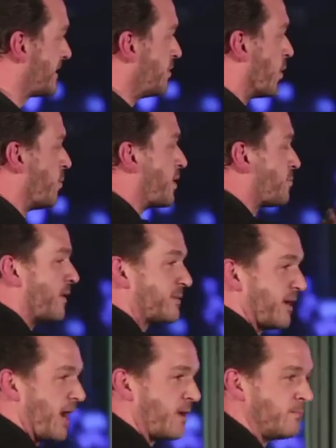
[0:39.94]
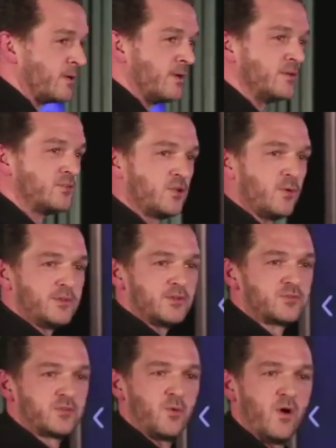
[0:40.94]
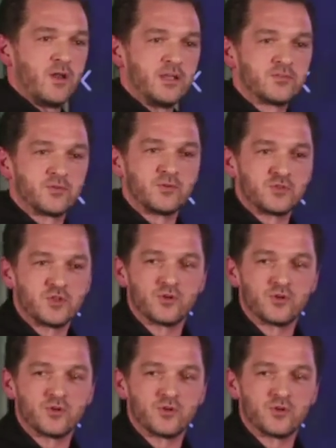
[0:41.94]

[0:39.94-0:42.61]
I didn't want to waste my time doing this too early, so it's